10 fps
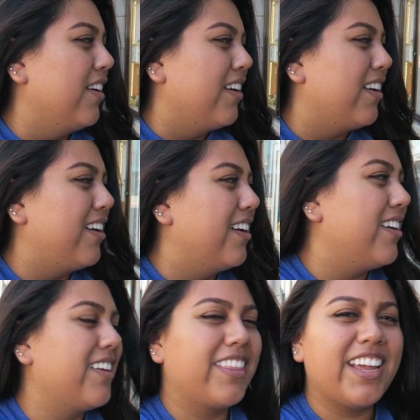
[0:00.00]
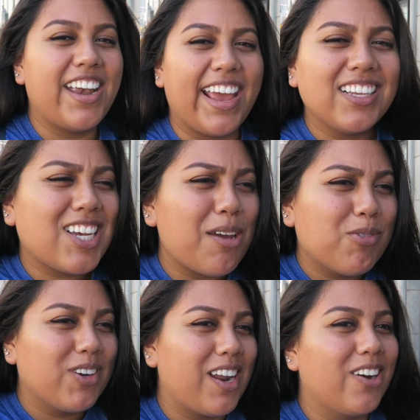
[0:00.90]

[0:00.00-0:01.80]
Nighttime the nighttime one.